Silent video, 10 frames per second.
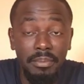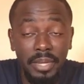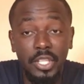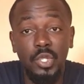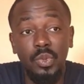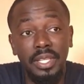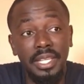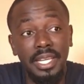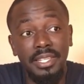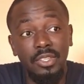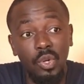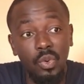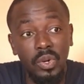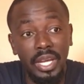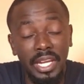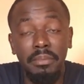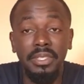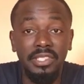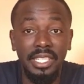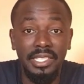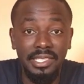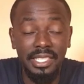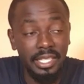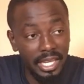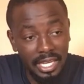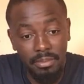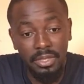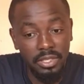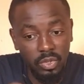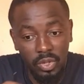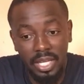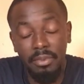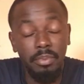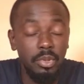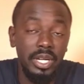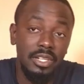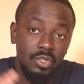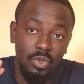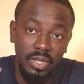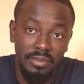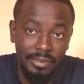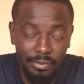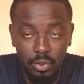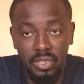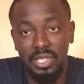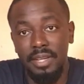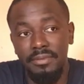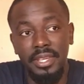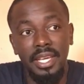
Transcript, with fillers: make sure that no animals that are sick animals or animal products or even food stuff